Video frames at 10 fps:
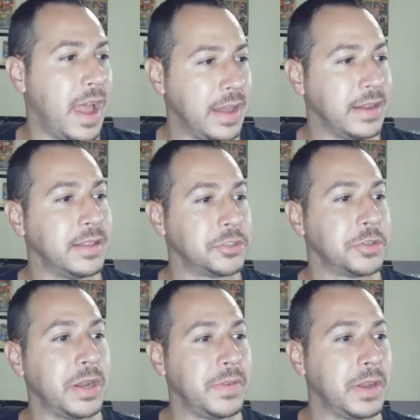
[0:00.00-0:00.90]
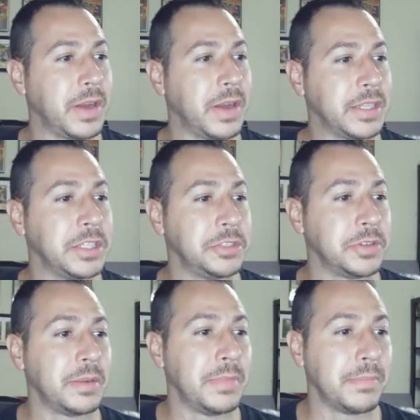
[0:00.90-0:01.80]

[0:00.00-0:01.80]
And in this training video, I teach you how to